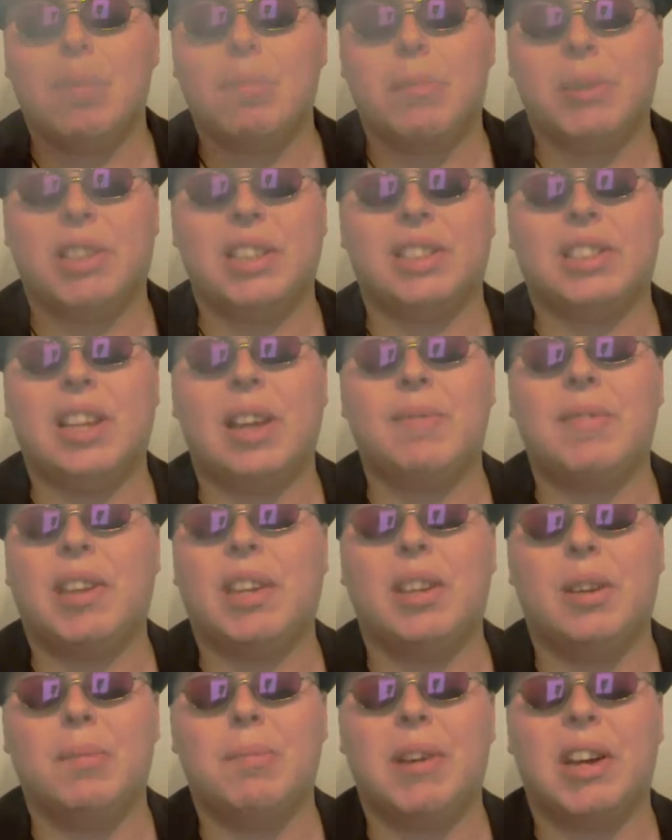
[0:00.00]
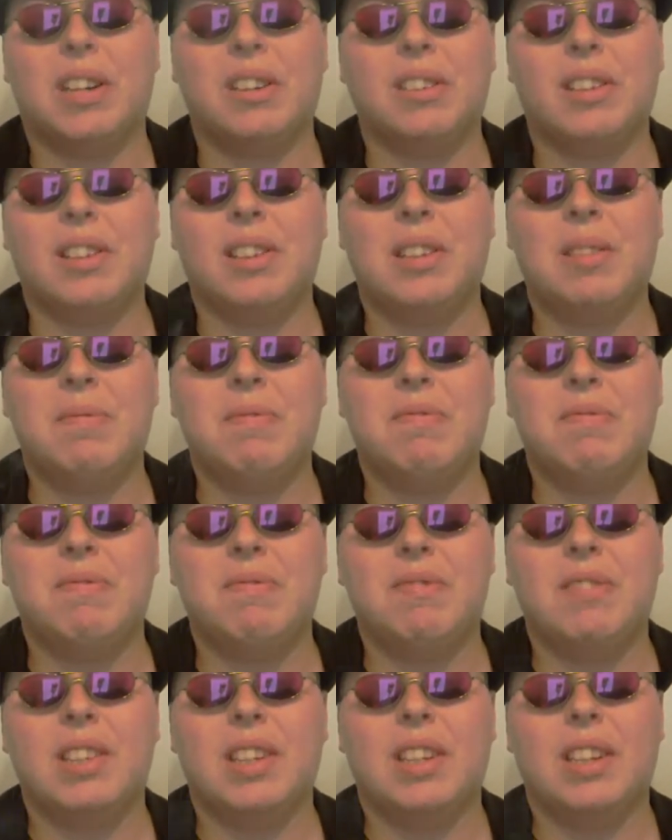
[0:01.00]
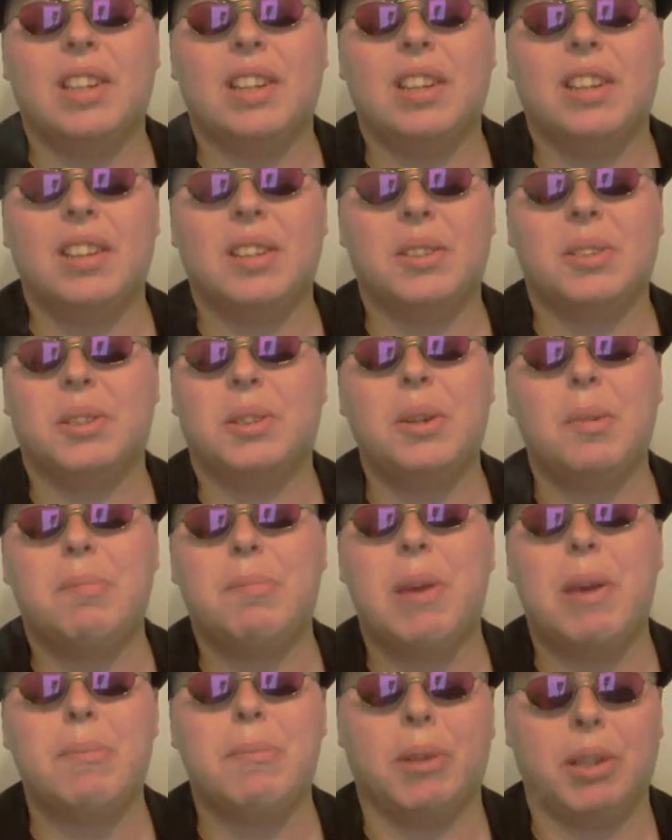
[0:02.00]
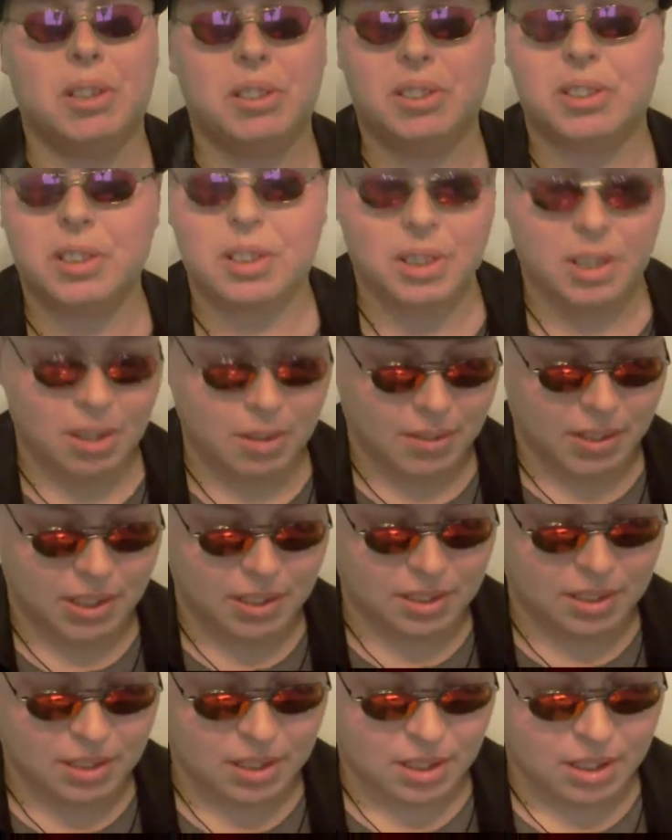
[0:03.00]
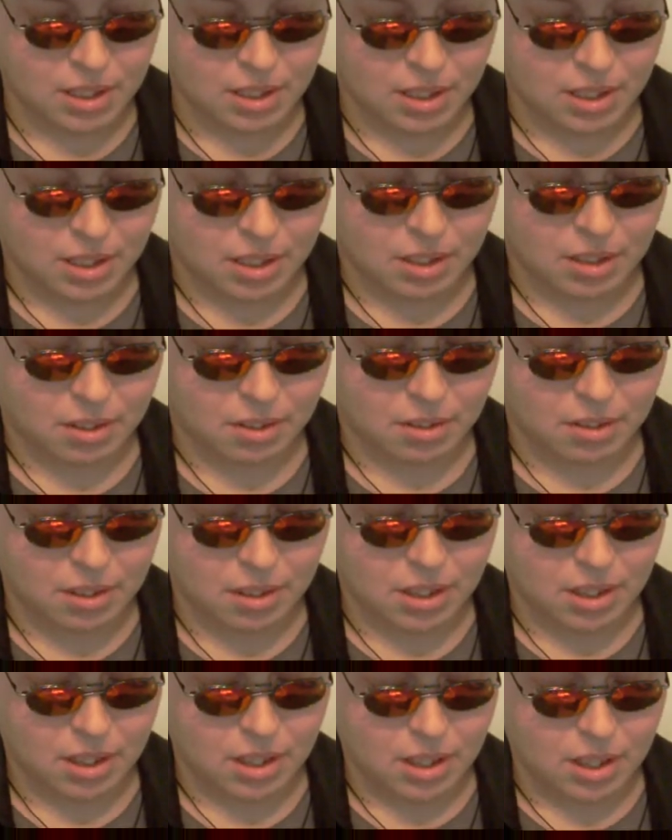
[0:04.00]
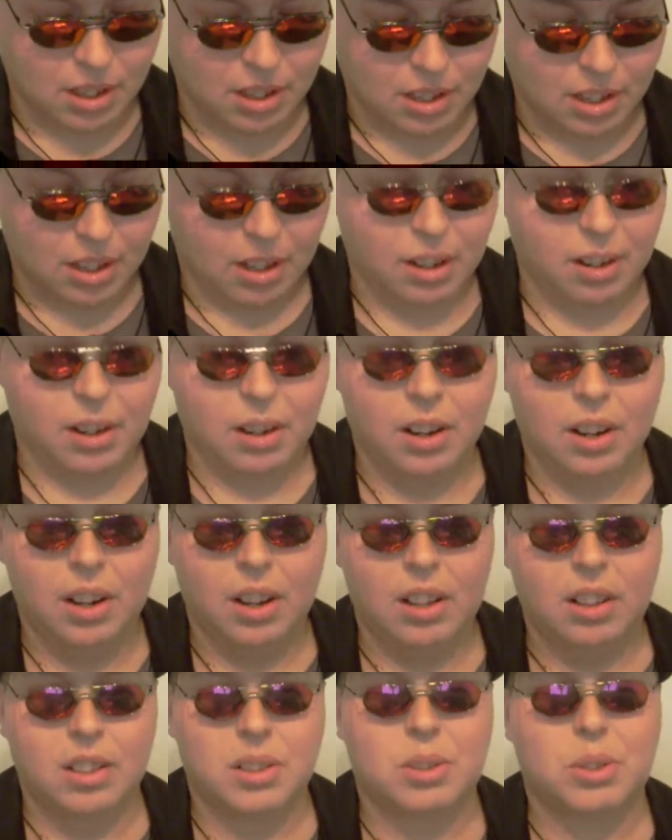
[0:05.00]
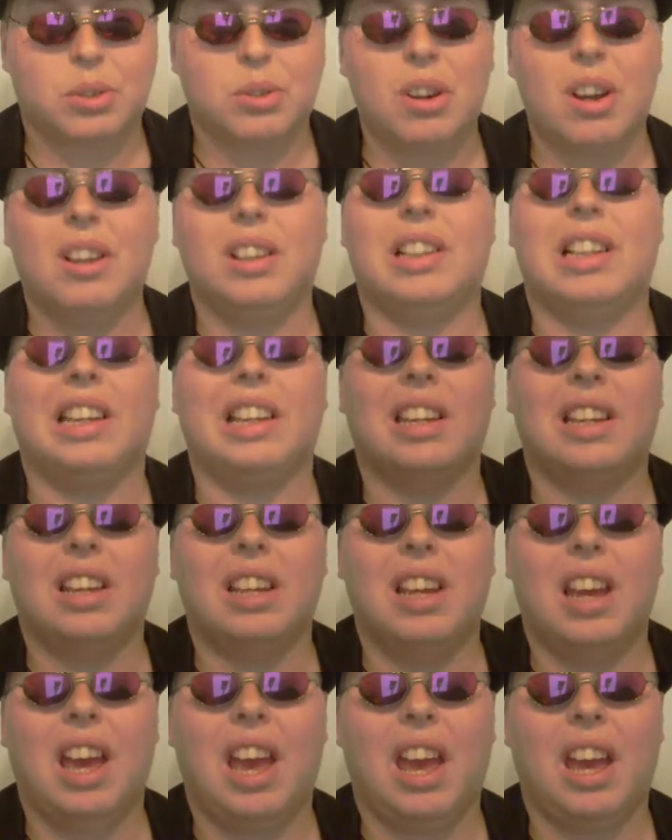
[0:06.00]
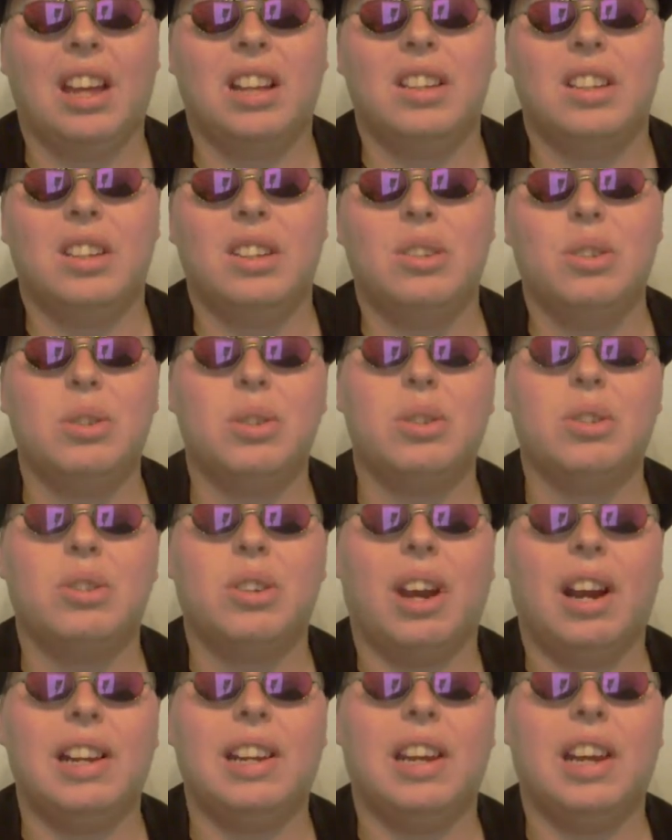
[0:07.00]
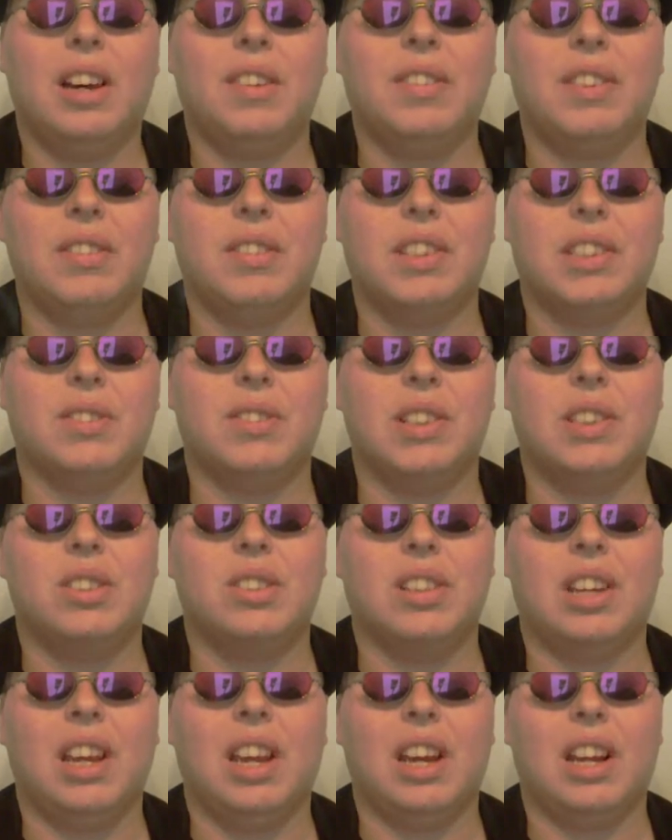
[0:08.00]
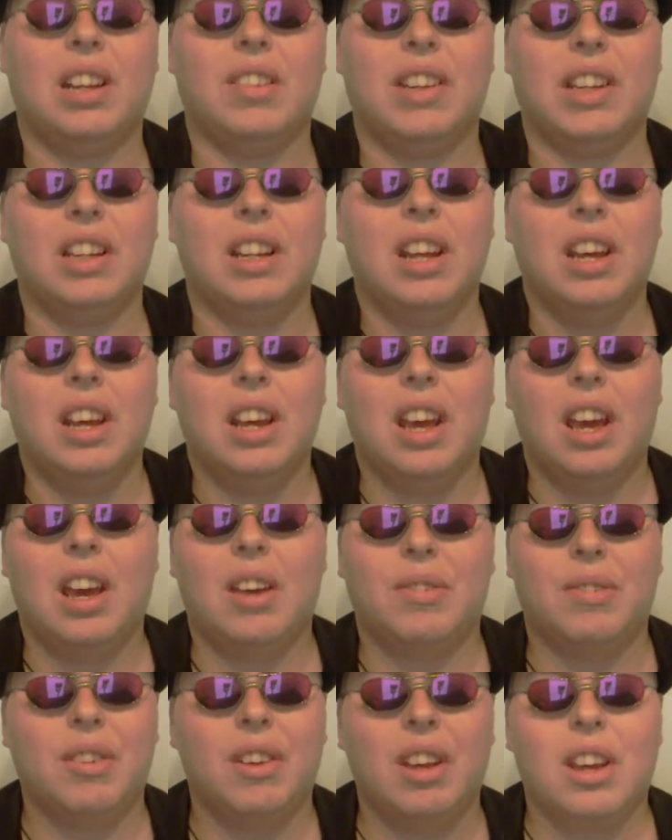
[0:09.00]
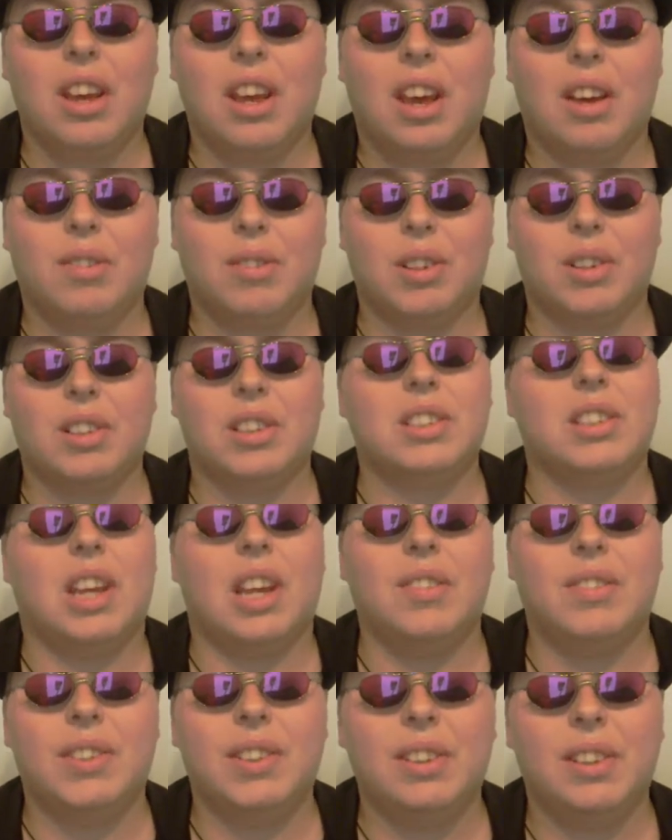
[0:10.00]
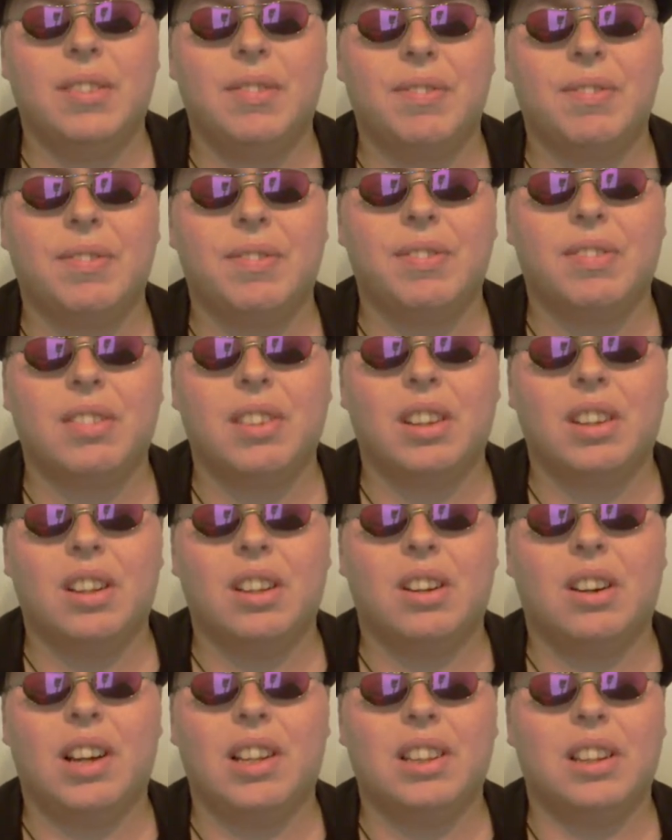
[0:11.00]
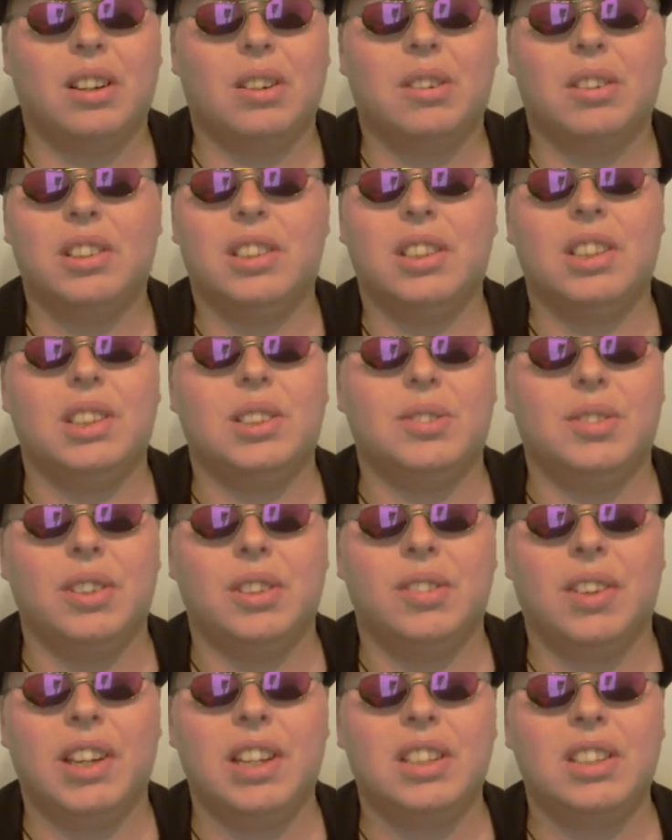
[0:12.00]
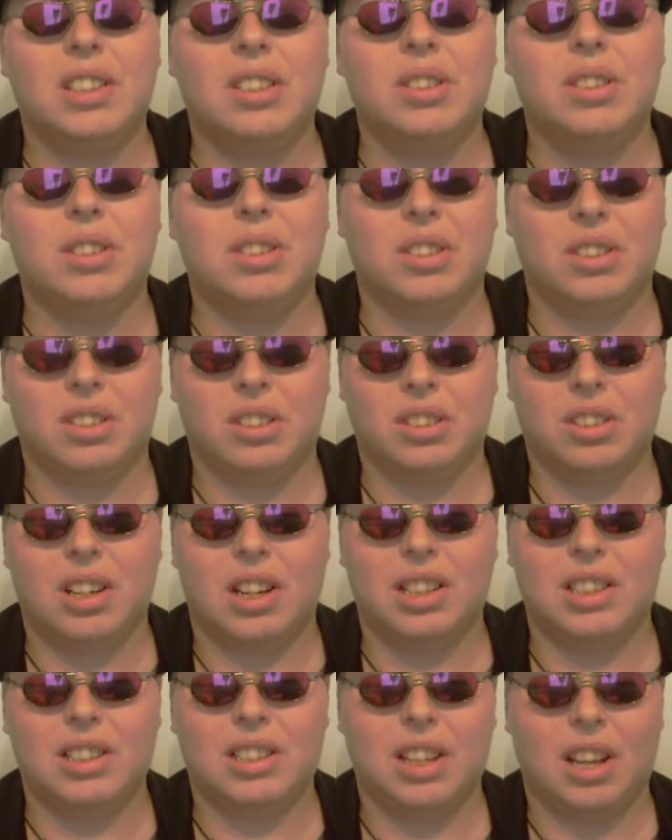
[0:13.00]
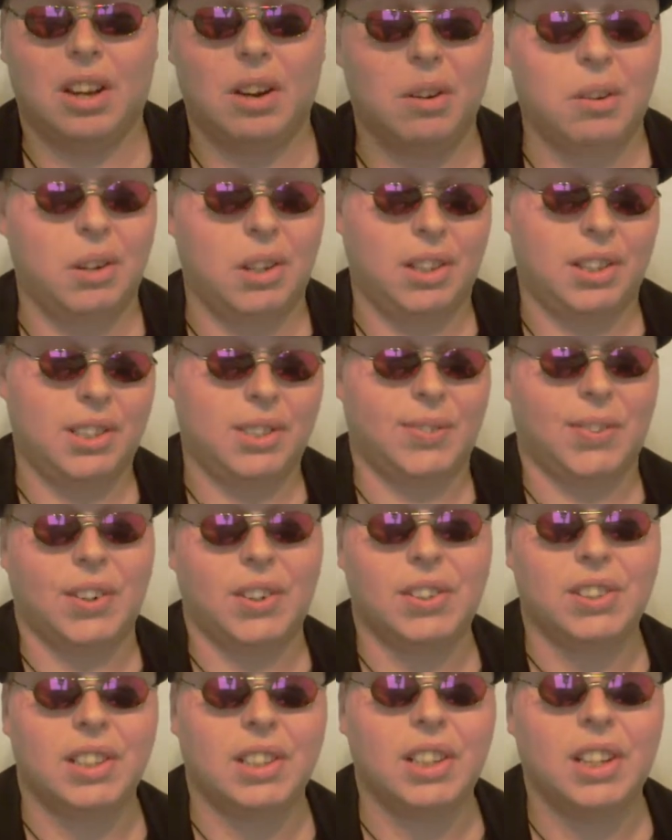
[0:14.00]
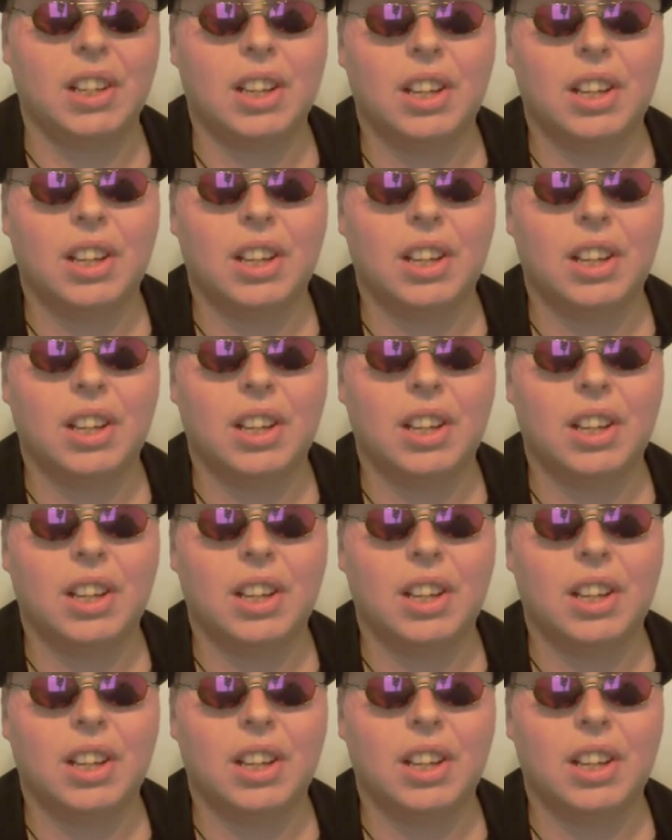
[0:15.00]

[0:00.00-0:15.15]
But does that make you better than them? They're still people, they're still humans, They're struggling, and you should try to help them as best you can. If they're disabled, and they're going to these food banks, you shouldn't try to say, oh, well, this person,